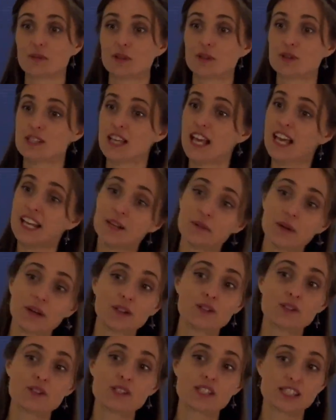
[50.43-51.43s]
Because
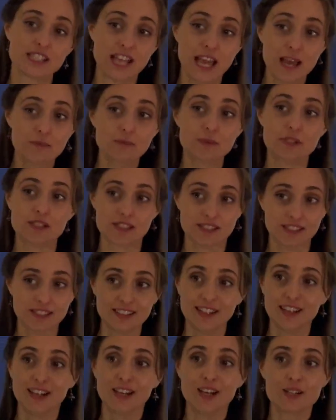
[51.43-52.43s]
anyone who's
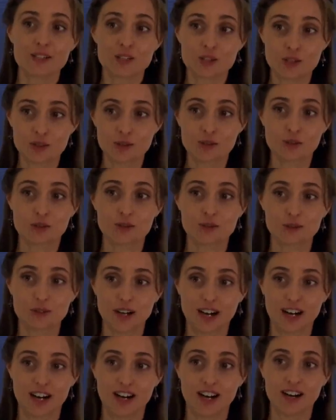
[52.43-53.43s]
attempted to
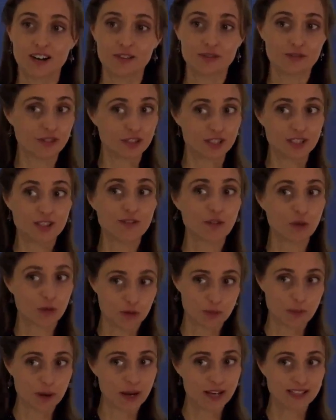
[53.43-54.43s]
forgive
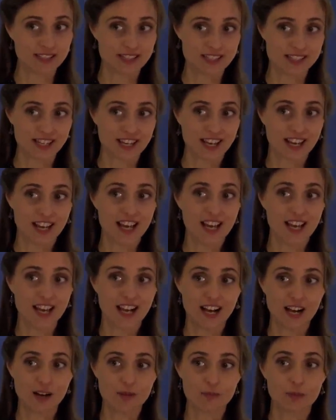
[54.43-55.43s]
or repent
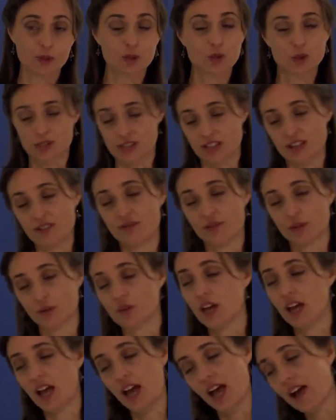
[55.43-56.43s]
because they
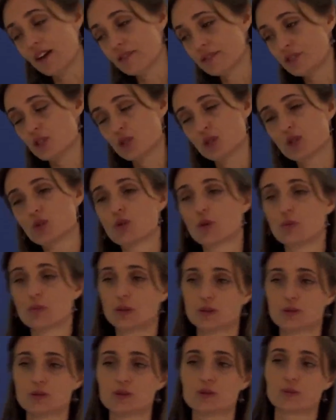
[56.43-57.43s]
feel they have to, or
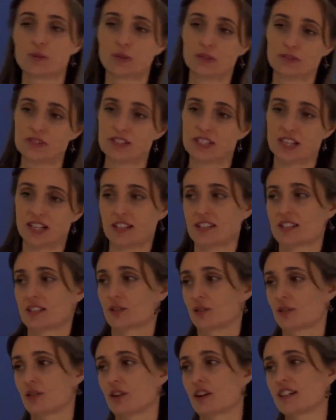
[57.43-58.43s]
because we've said it's
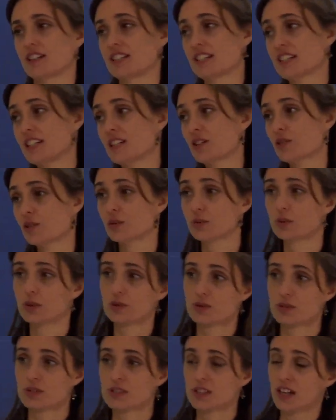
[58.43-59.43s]
a good idea, or
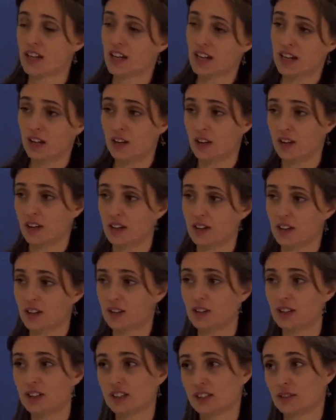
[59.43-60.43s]
because,
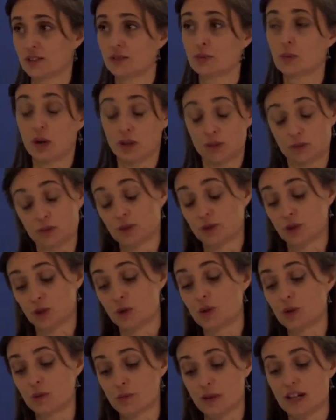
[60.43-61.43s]
well, we'll
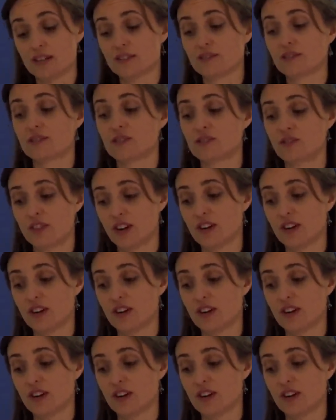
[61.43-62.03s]
talk about in